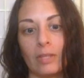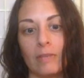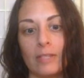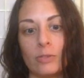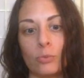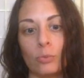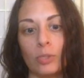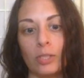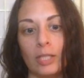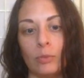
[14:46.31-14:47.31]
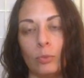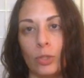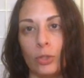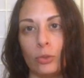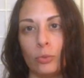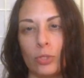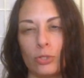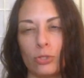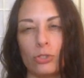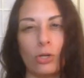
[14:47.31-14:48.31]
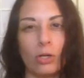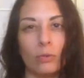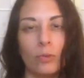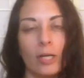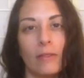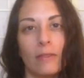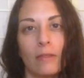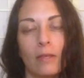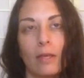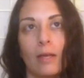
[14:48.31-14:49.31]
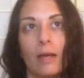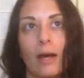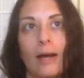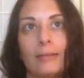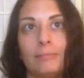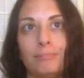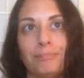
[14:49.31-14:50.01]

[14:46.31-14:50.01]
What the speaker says: That's really what you want to start with. And